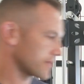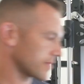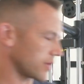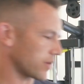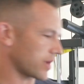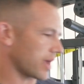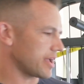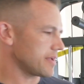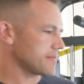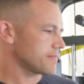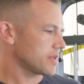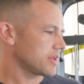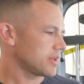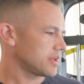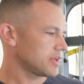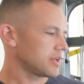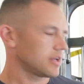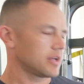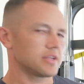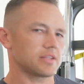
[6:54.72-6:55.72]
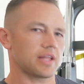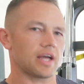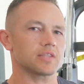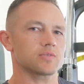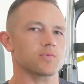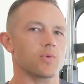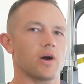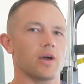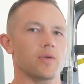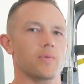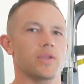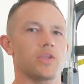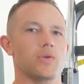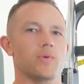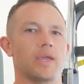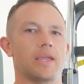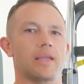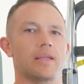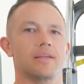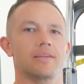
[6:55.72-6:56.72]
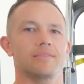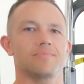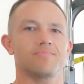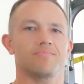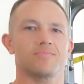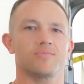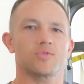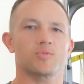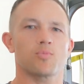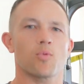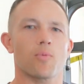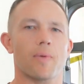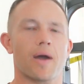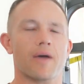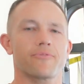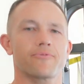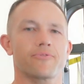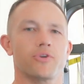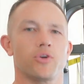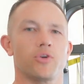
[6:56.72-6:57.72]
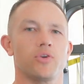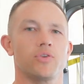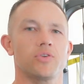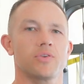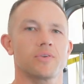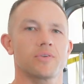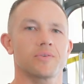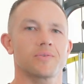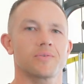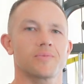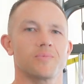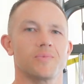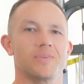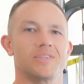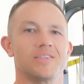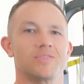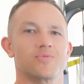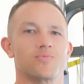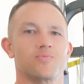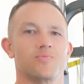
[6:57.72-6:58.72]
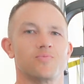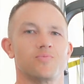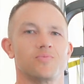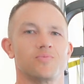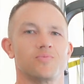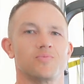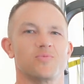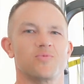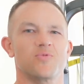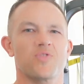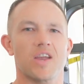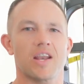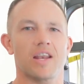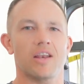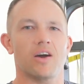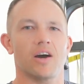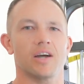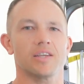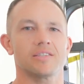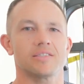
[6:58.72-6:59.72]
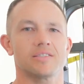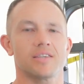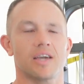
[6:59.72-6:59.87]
Okay? That's why when you eat a small amount of food, which is really nice and